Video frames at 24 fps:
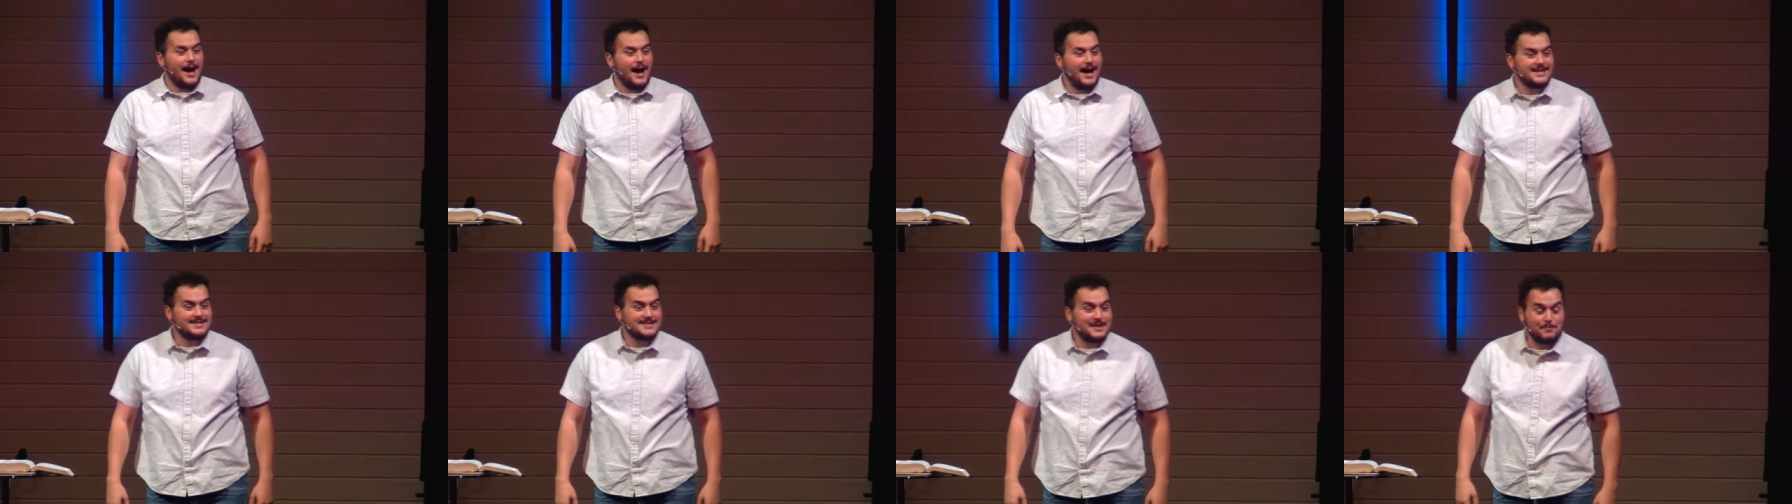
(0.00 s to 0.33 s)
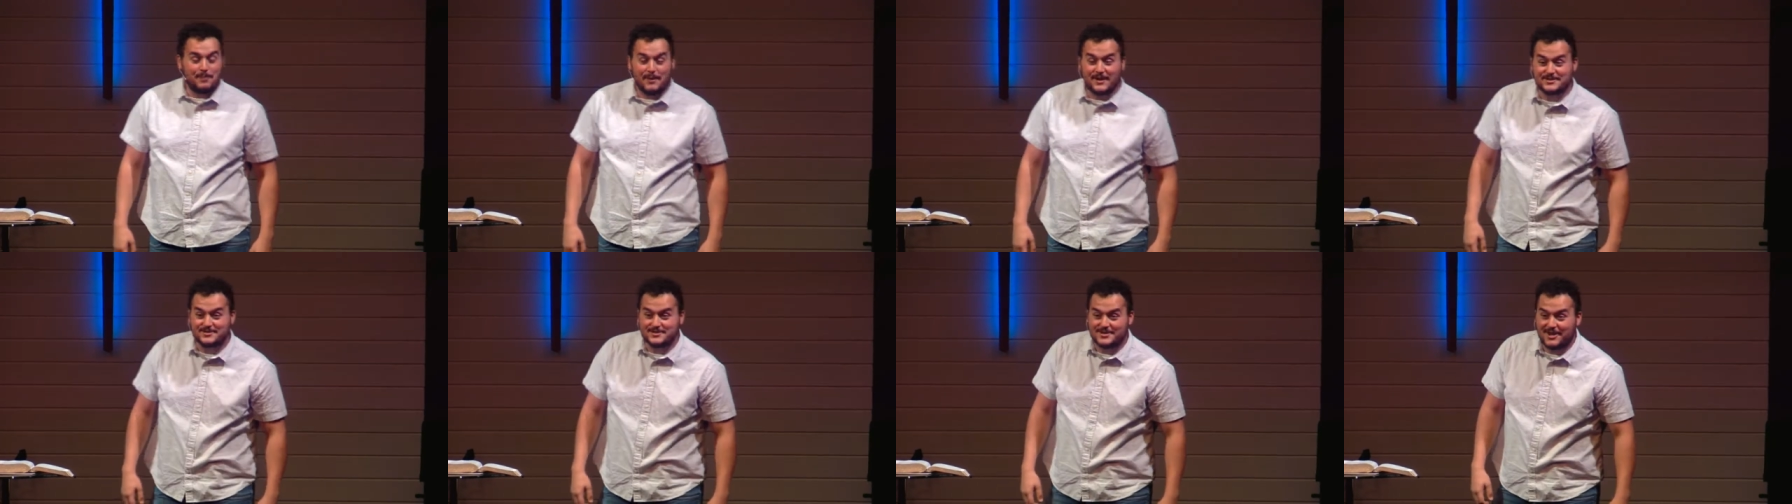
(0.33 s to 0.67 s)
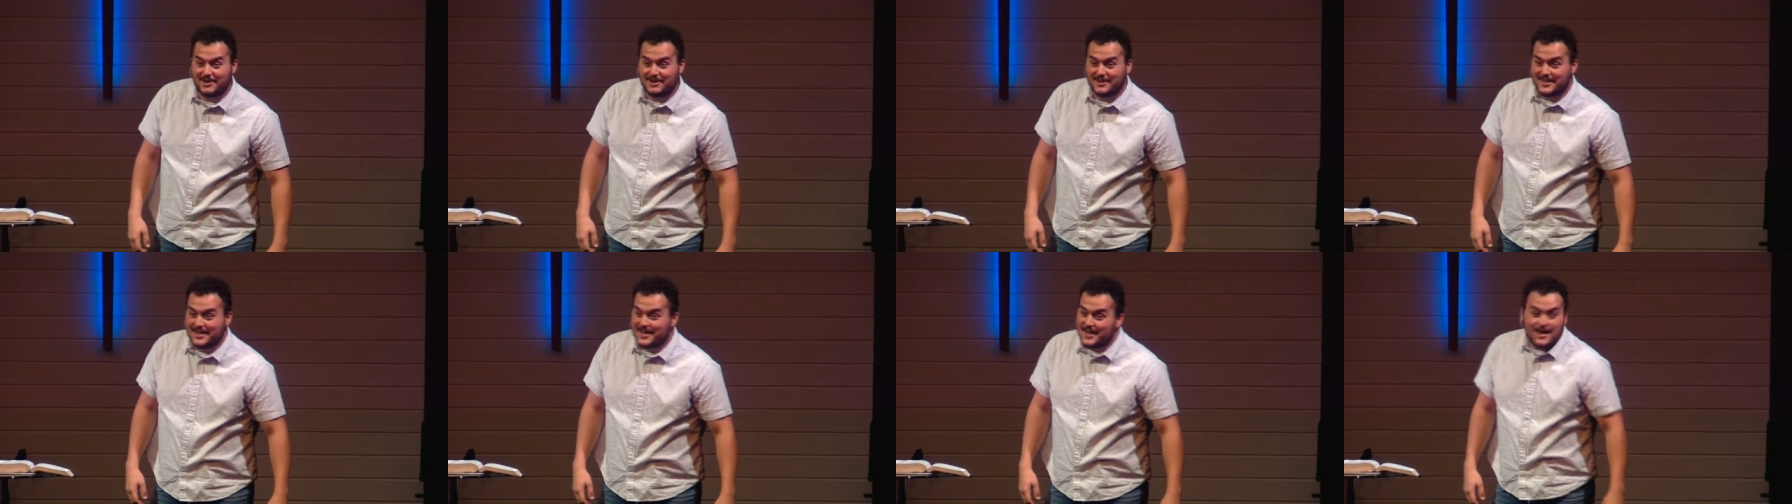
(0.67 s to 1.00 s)
I said, Pastor
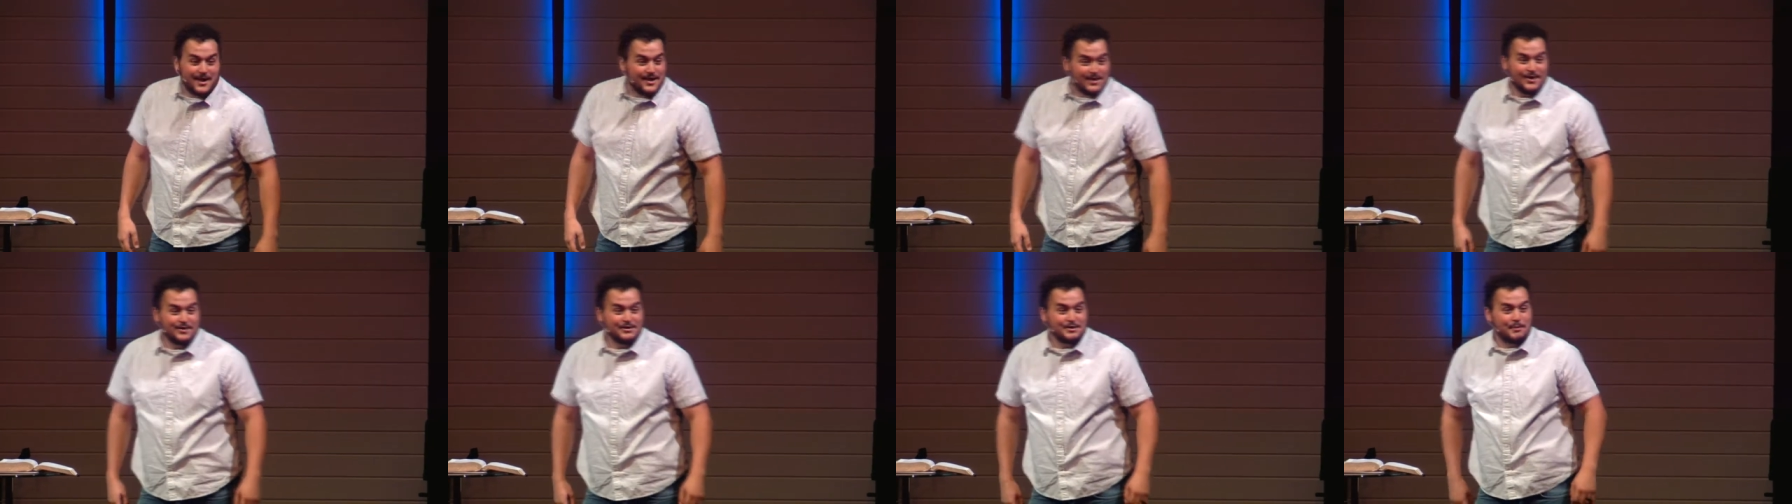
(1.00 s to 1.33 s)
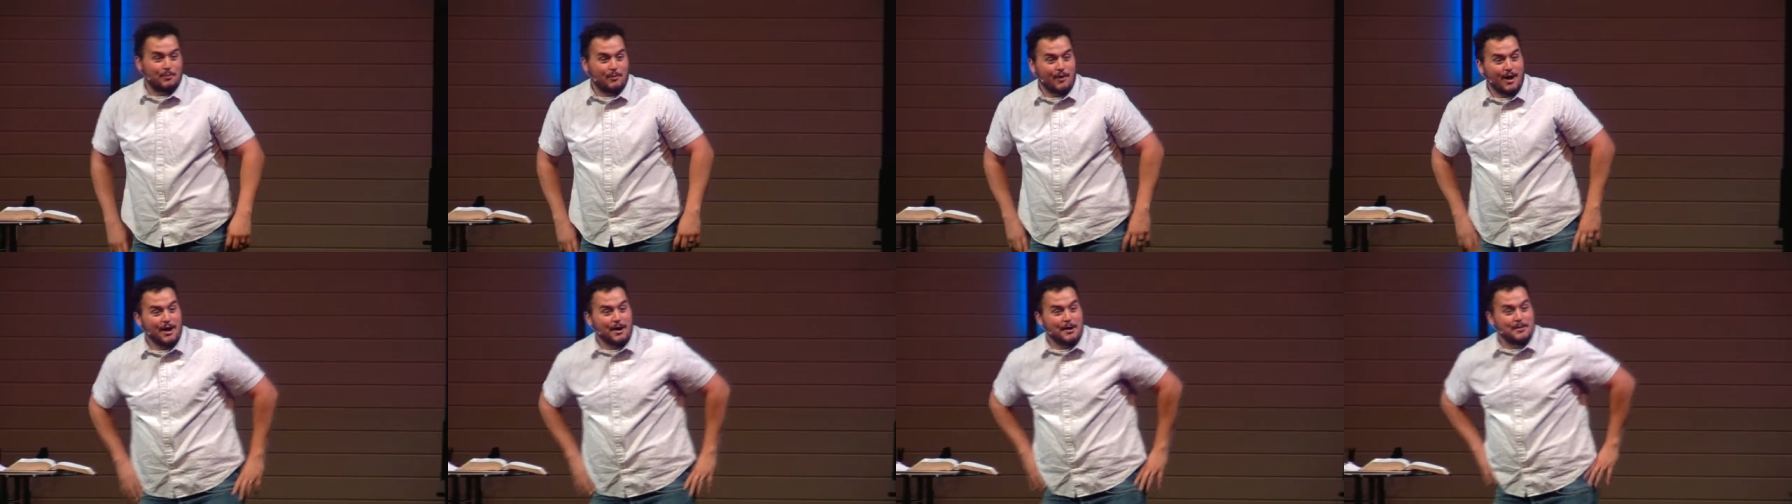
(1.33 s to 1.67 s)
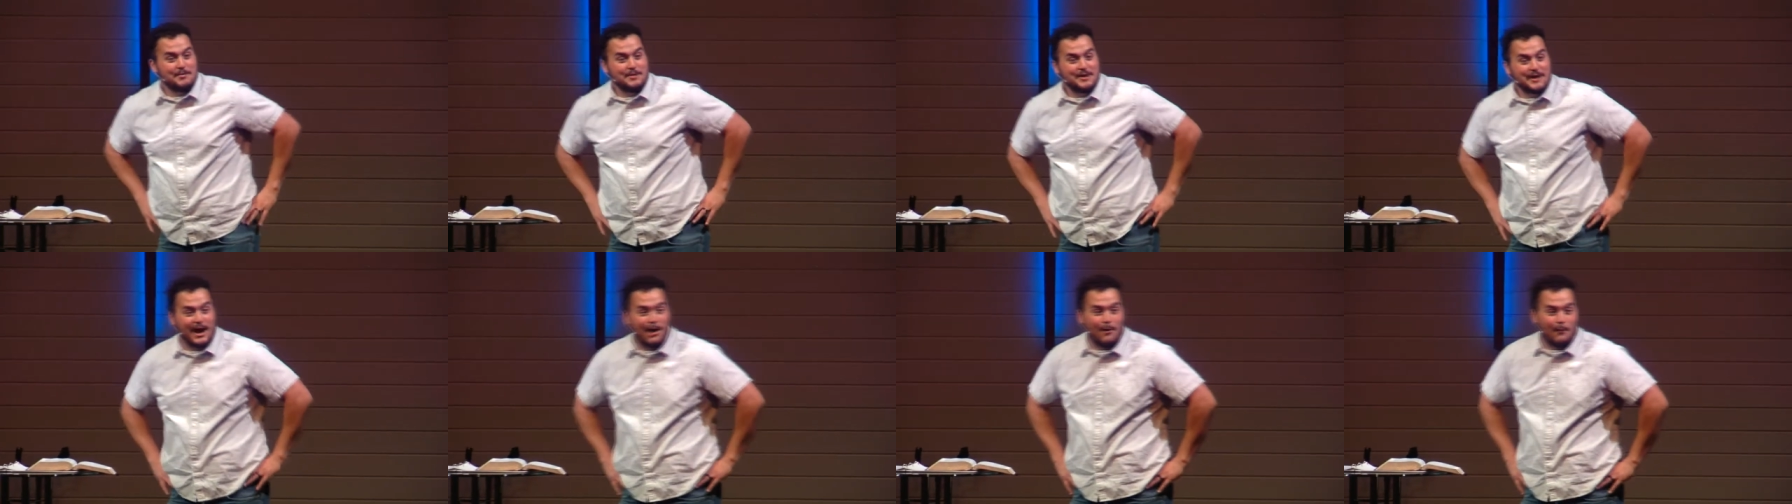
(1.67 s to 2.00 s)
Jerry, there's a
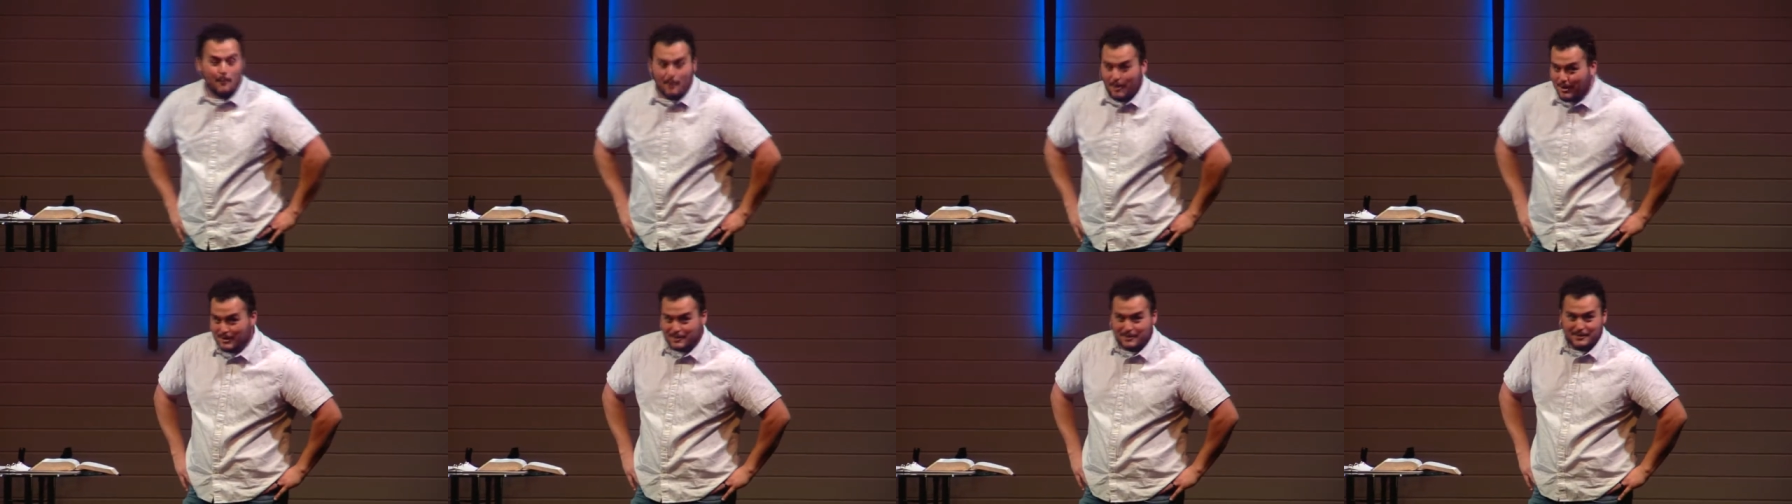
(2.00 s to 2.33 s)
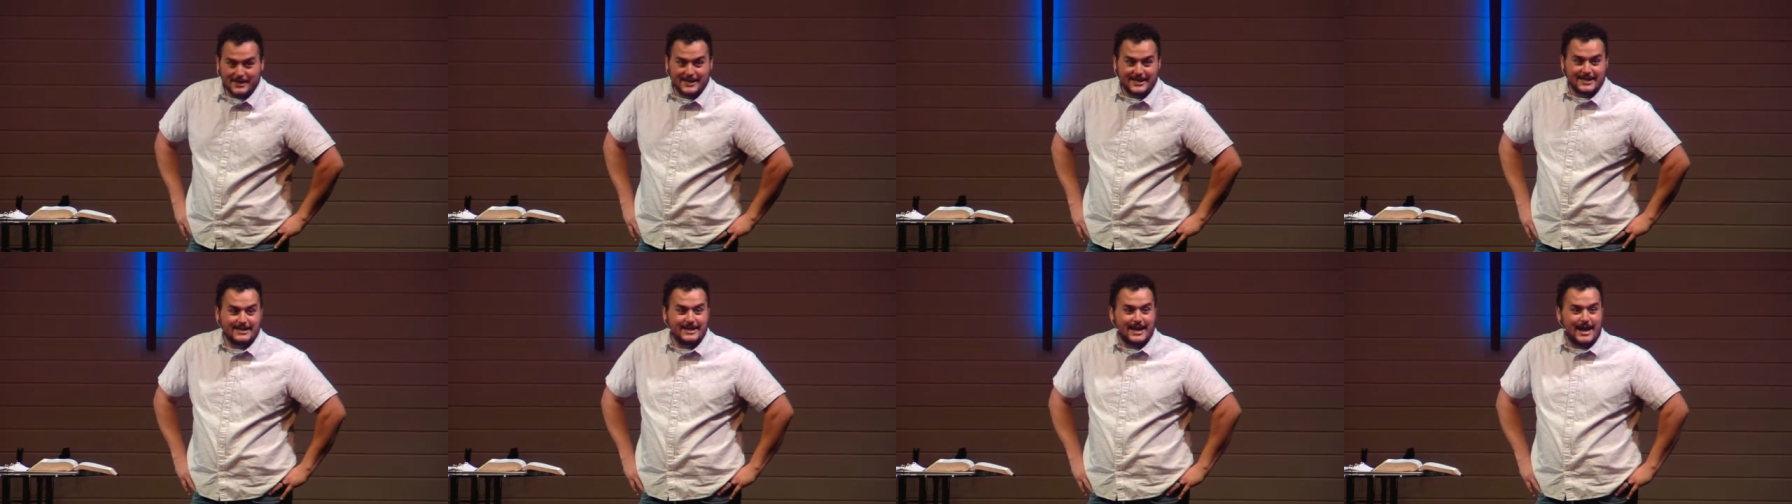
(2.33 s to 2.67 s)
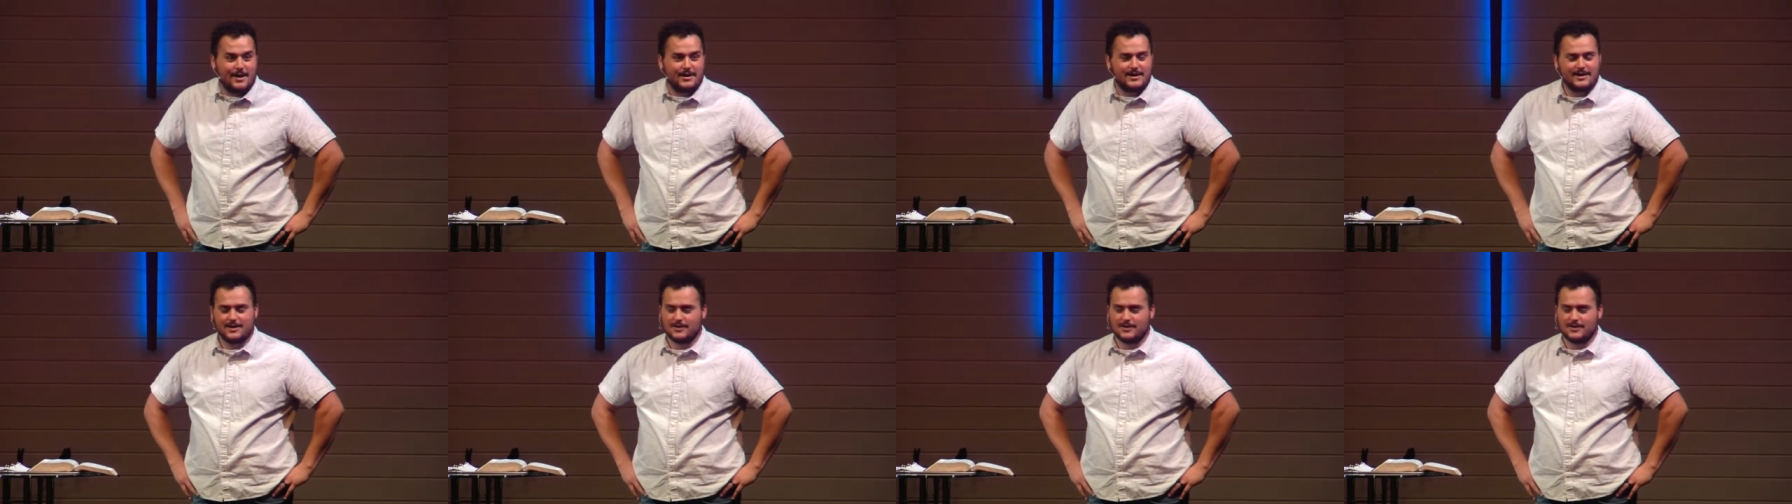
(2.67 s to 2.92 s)
problem. They got water leaking down.